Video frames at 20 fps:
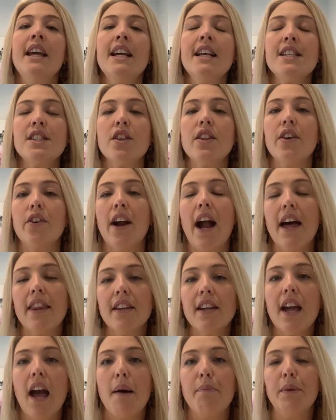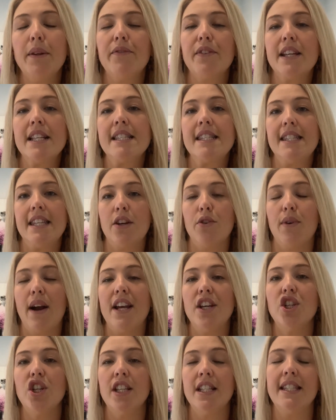So there are other couple of
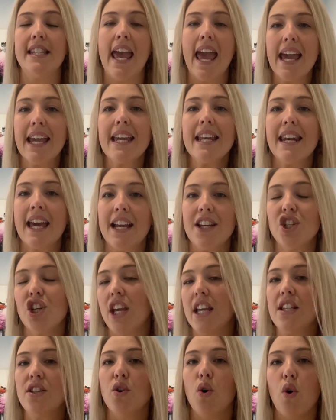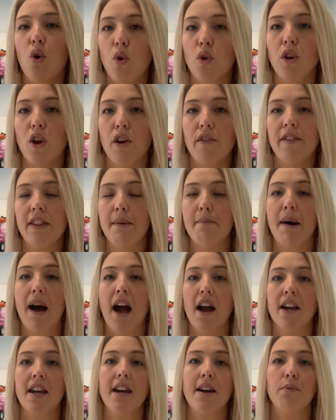considerations. Echinacea is all over the
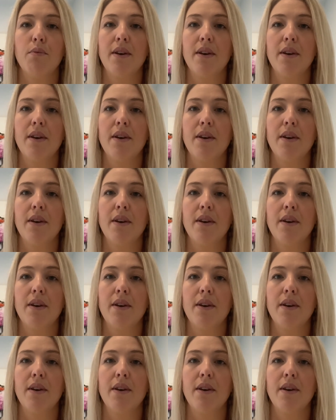market.